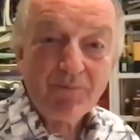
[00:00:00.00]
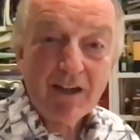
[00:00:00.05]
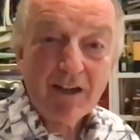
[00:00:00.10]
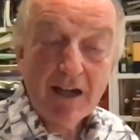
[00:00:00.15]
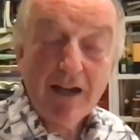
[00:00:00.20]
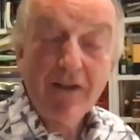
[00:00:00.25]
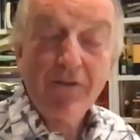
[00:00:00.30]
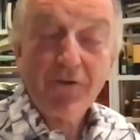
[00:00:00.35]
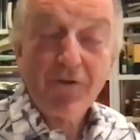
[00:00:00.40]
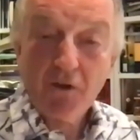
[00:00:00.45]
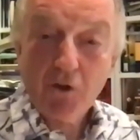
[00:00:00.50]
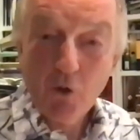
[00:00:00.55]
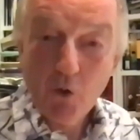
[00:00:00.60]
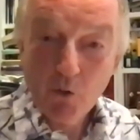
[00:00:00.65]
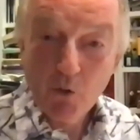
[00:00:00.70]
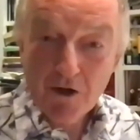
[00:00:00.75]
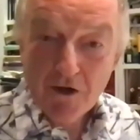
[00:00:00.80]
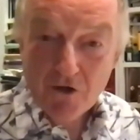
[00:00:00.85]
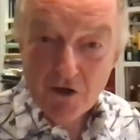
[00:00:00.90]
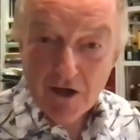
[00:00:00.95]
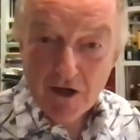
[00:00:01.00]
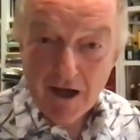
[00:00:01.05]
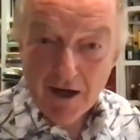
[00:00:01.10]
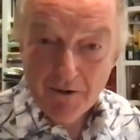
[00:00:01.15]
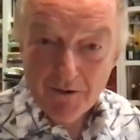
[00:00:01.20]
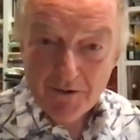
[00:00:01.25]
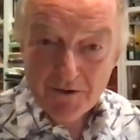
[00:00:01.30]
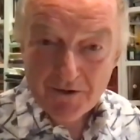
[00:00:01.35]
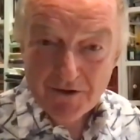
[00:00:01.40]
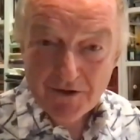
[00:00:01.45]
if the Cornish
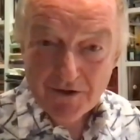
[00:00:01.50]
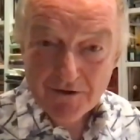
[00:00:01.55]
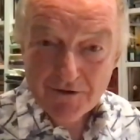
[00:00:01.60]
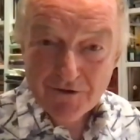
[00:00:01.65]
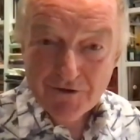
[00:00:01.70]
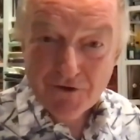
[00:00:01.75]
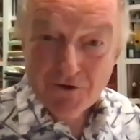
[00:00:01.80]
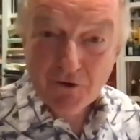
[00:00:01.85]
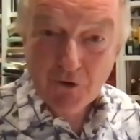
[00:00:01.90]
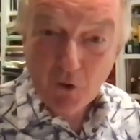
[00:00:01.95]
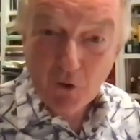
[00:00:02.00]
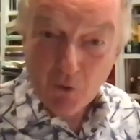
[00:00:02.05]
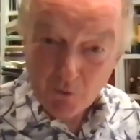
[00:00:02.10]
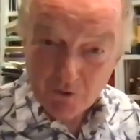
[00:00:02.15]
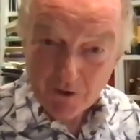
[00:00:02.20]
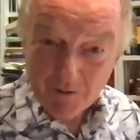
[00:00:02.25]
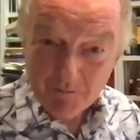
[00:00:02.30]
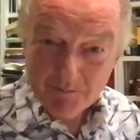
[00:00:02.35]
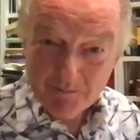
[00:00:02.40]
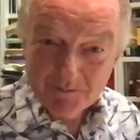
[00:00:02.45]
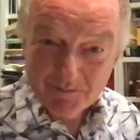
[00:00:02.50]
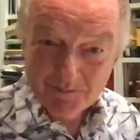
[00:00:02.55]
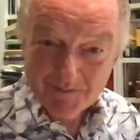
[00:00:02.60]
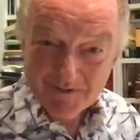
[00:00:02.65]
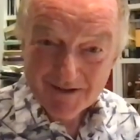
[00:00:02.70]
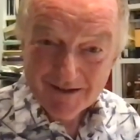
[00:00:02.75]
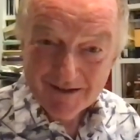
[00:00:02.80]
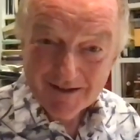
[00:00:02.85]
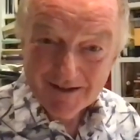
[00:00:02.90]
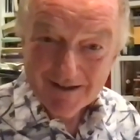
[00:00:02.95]
allow us to call them
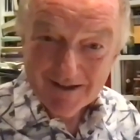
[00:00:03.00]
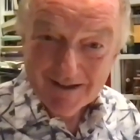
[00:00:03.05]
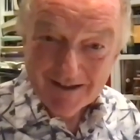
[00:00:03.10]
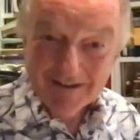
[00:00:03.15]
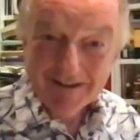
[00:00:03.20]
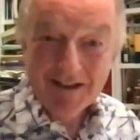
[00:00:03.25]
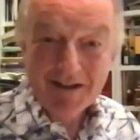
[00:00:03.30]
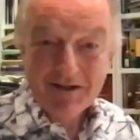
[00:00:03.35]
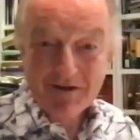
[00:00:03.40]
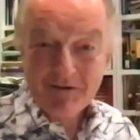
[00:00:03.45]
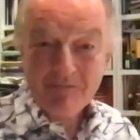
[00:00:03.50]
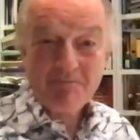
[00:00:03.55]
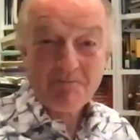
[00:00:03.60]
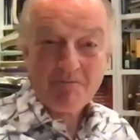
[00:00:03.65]
English.